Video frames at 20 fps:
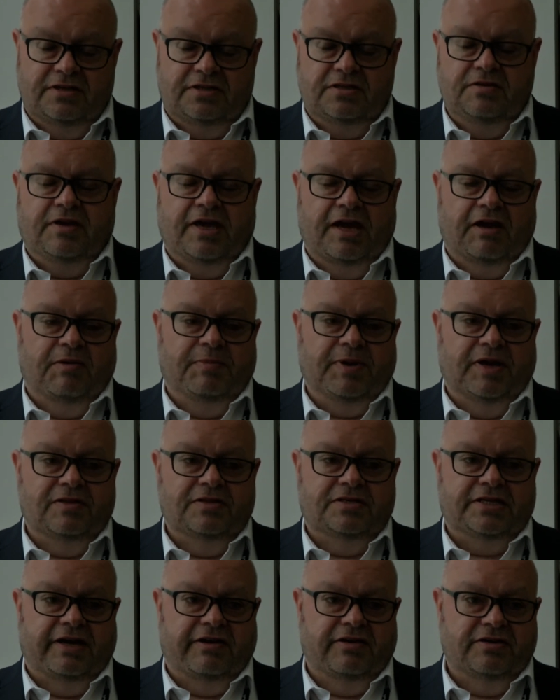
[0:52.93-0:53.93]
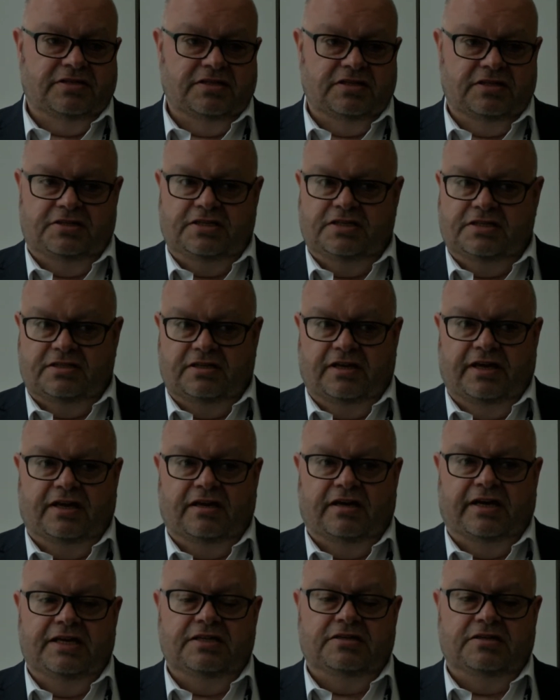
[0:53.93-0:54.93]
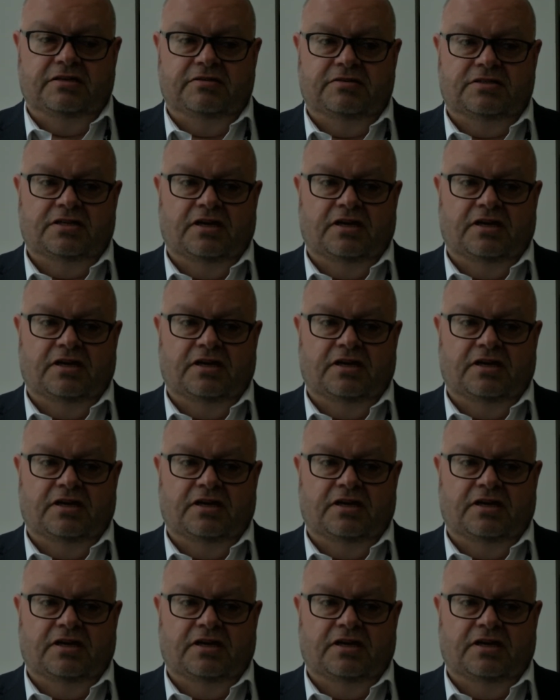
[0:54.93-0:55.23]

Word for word: They do care about the terraces just like I do.